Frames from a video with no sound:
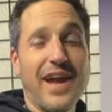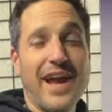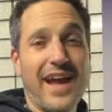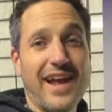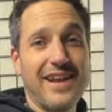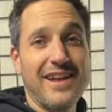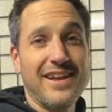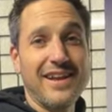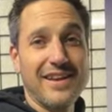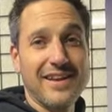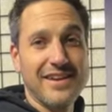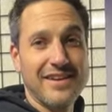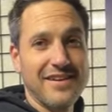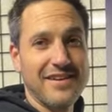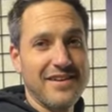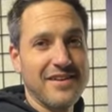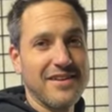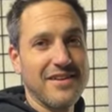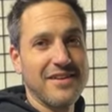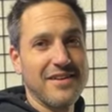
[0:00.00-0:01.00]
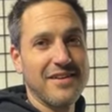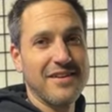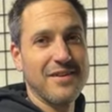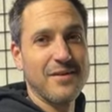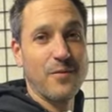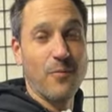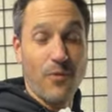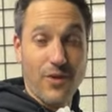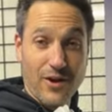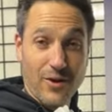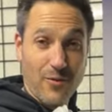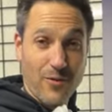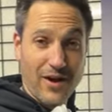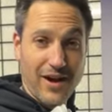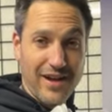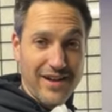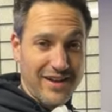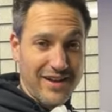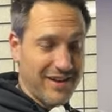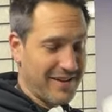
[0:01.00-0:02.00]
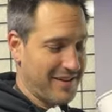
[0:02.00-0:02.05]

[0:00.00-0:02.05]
got 80? 101. 101?